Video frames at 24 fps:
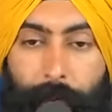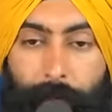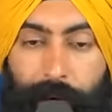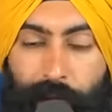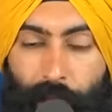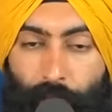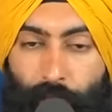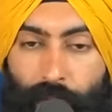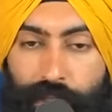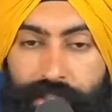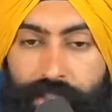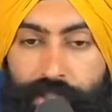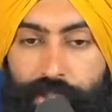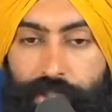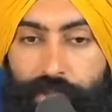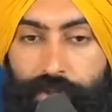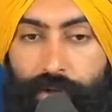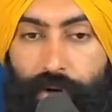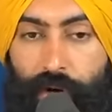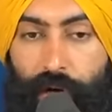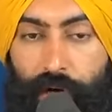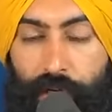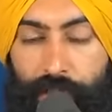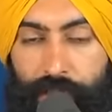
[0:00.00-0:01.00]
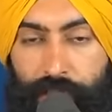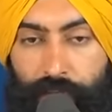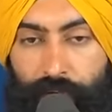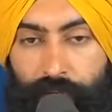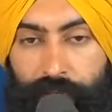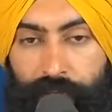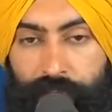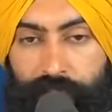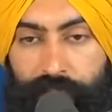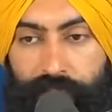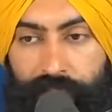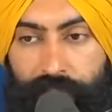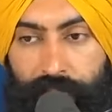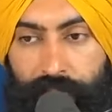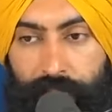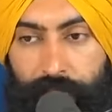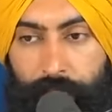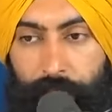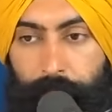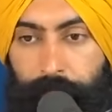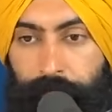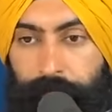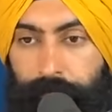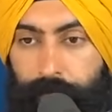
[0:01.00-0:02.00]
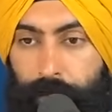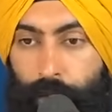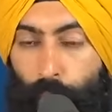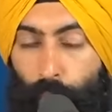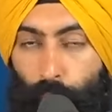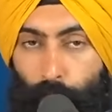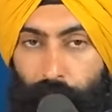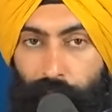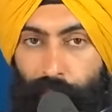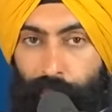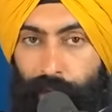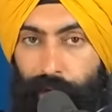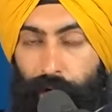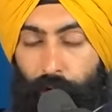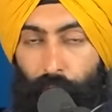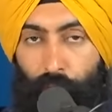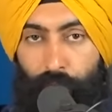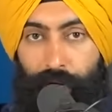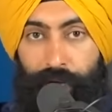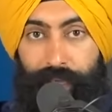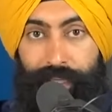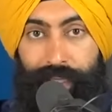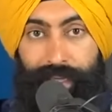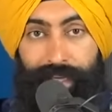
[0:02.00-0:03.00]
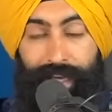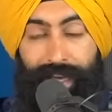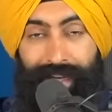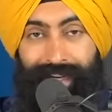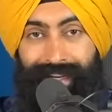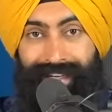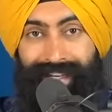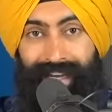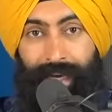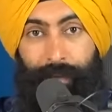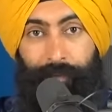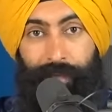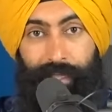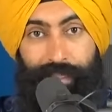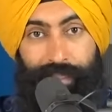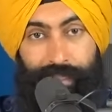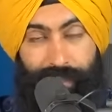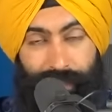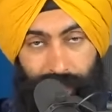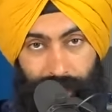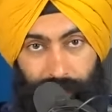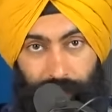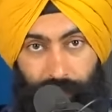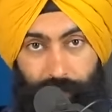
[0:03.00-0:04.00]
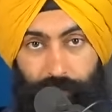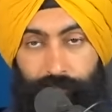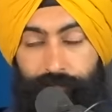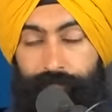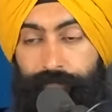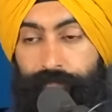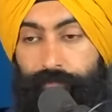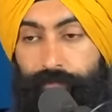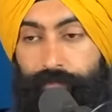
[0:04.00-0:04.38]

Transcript: But I want you to also understand where we are in the economic cycle.